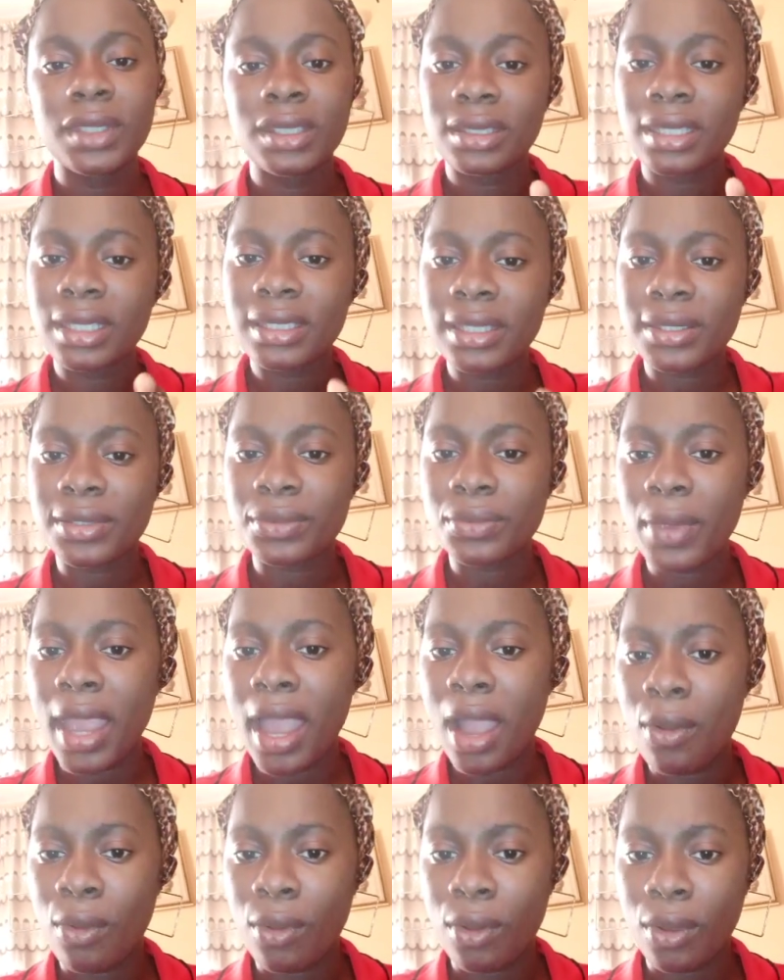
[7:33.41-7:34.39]
This is
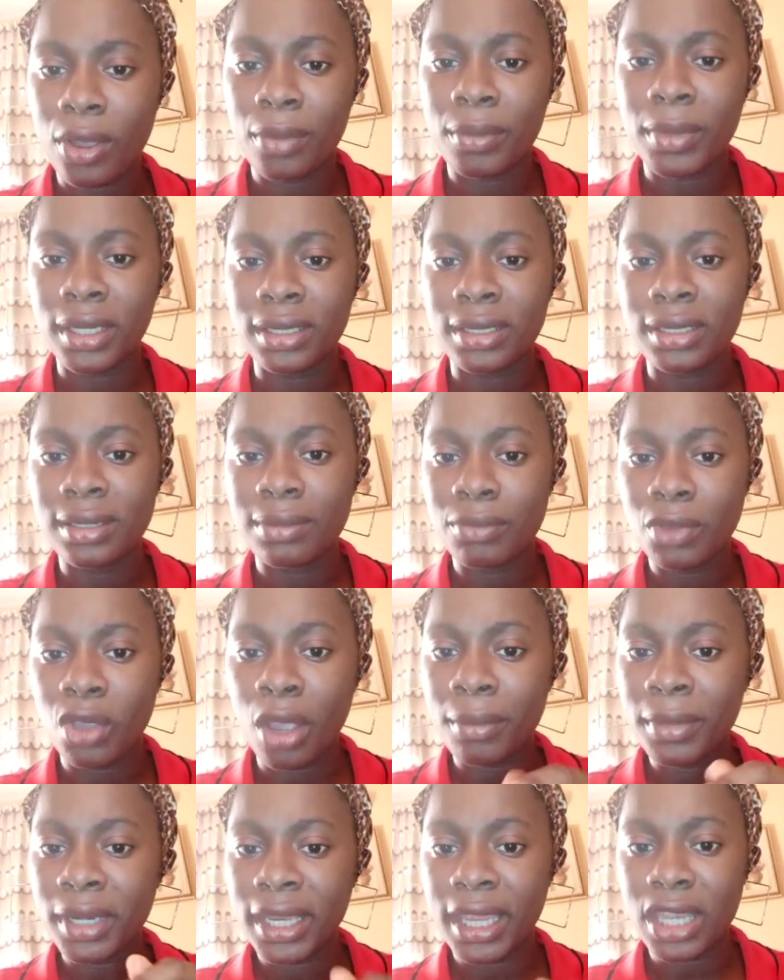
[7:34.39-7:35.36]
where I will come in.
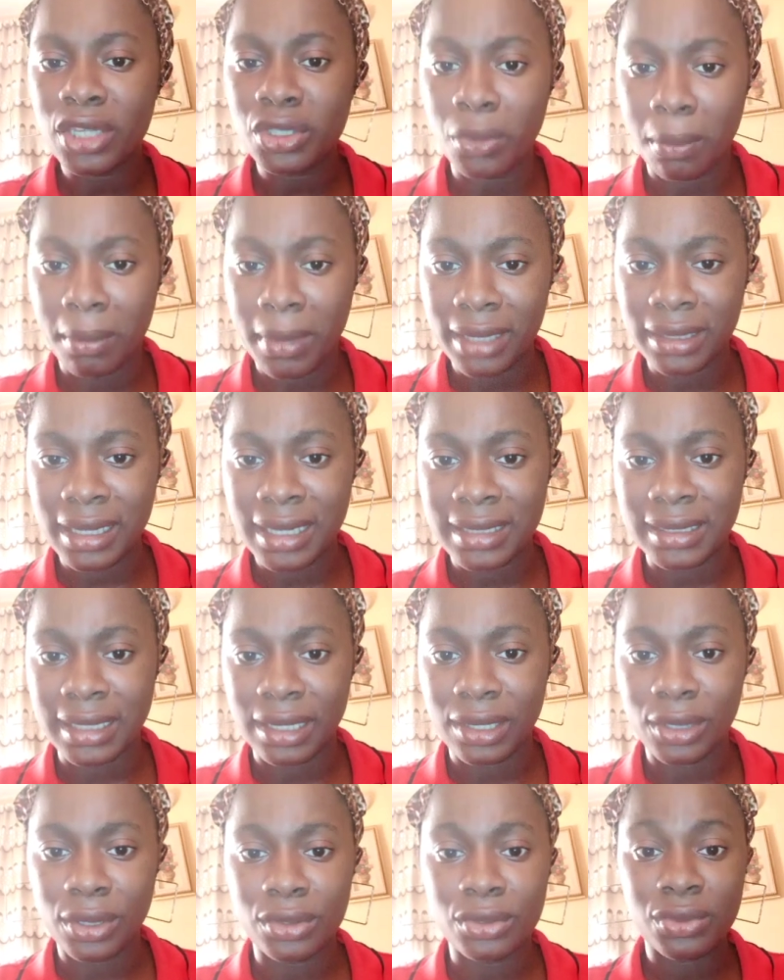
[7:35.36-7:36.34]
Communication matters a
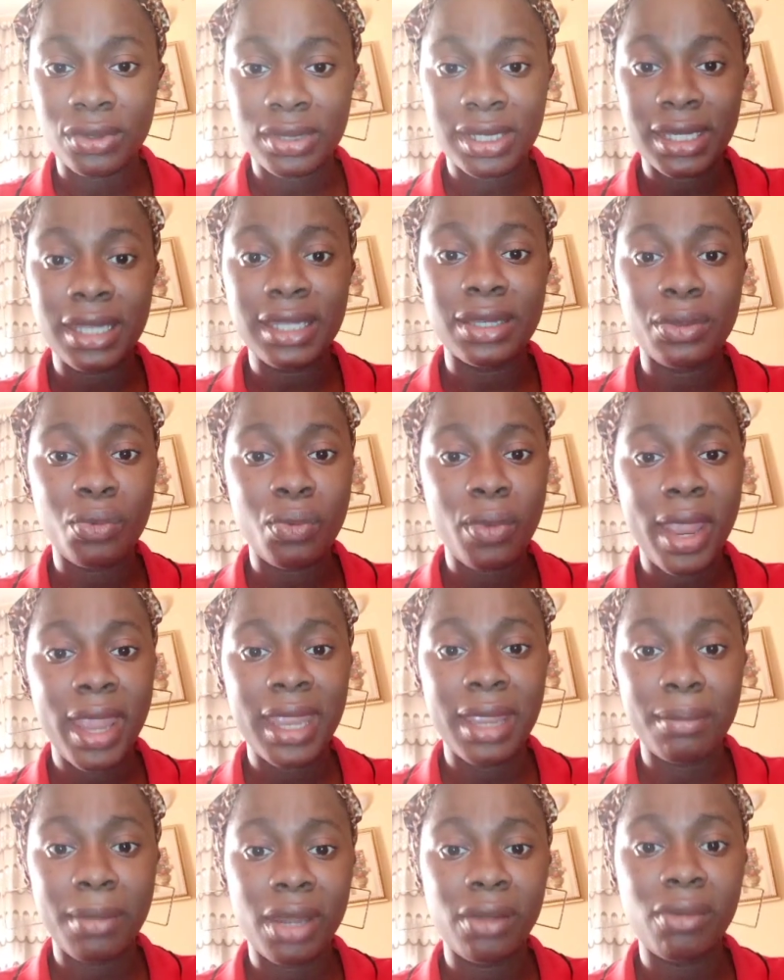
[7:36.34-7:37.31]
lot. You see the way
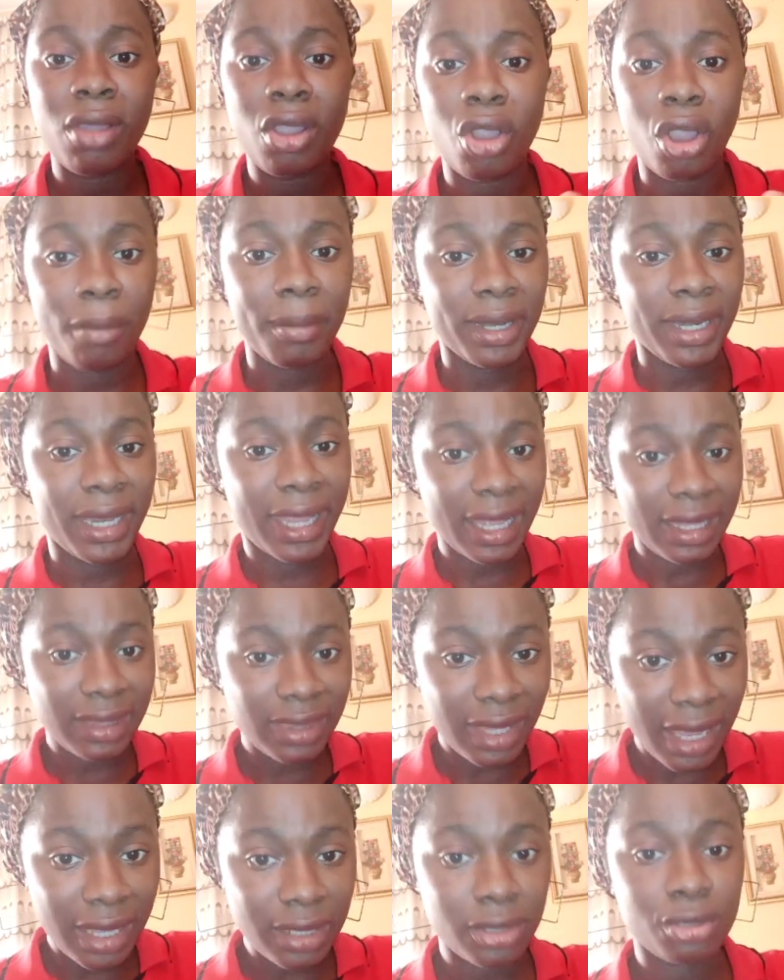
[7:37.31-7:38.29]
Emmanuel
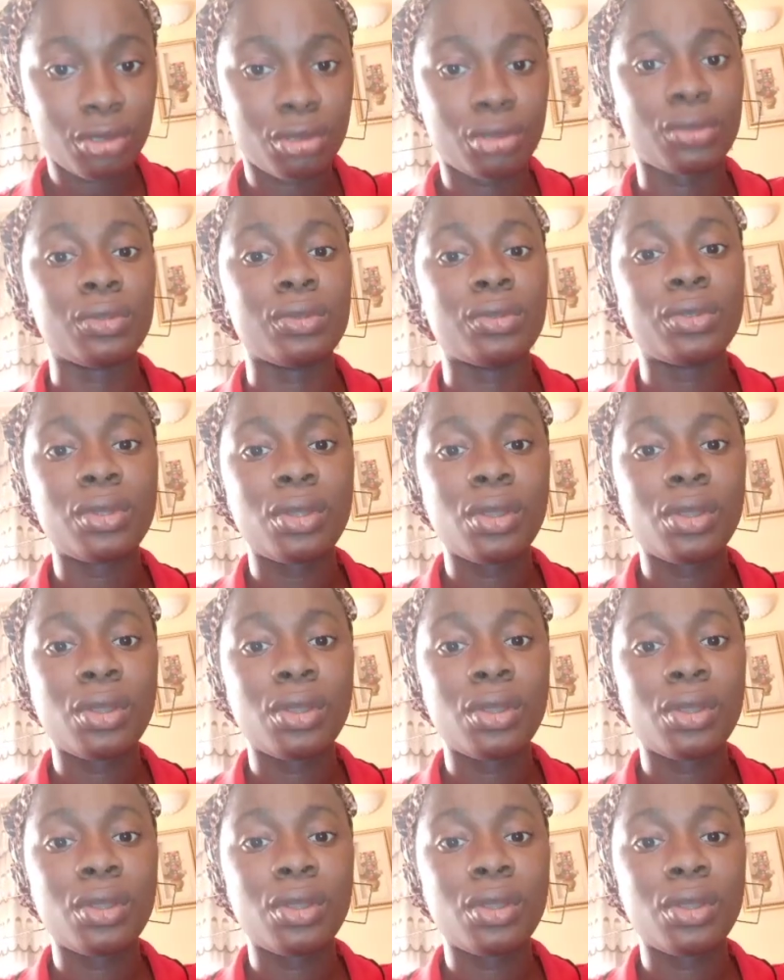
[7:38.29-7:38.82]
communicated to